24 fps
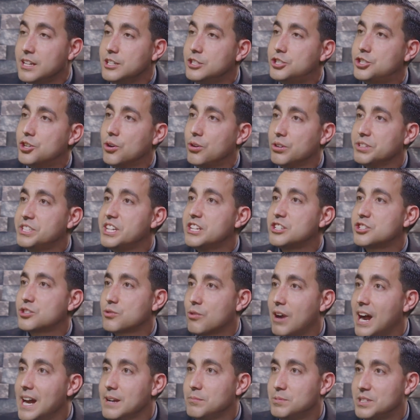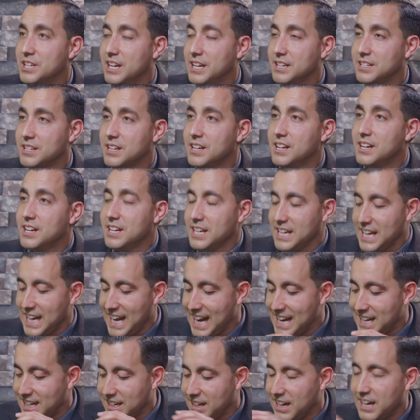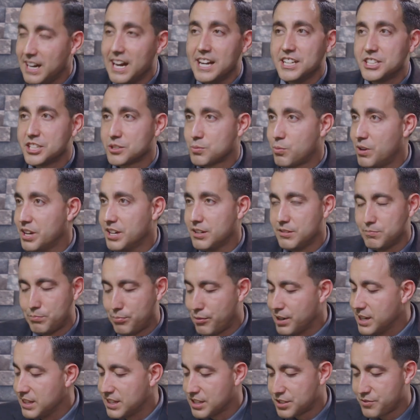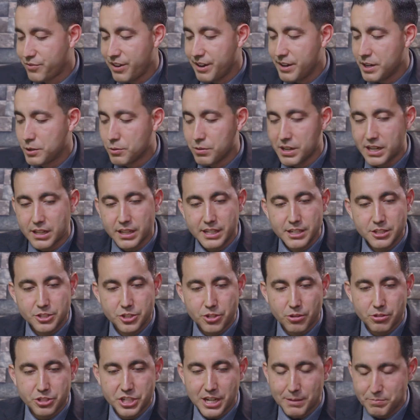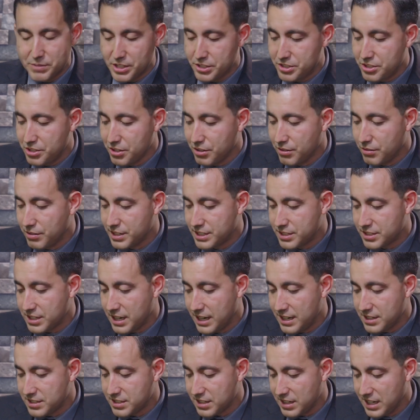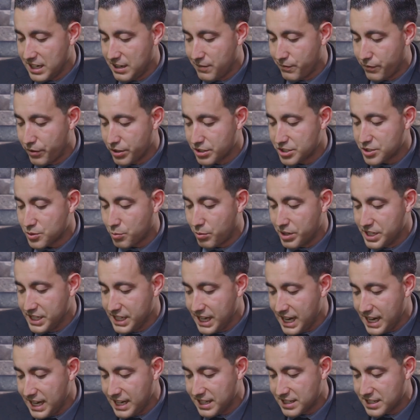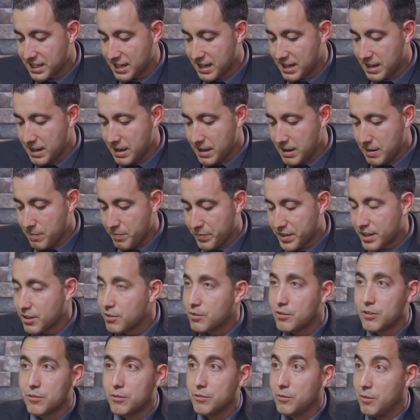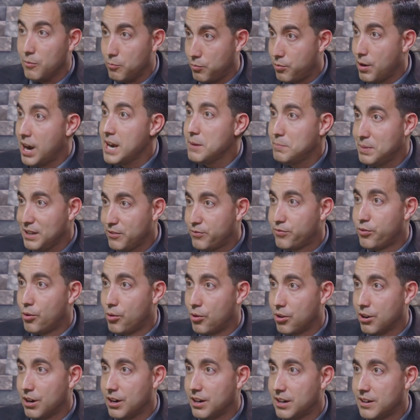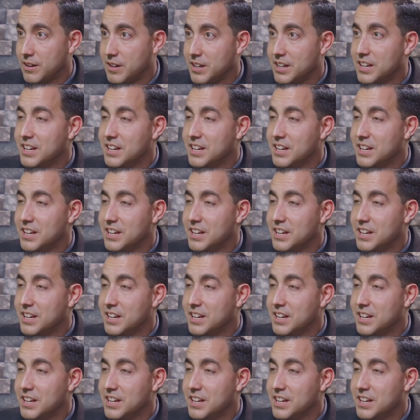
Joel describes it. And, and I just want to bring this very quickly. In Joel chapter two, it says in verse twenty-eight, right before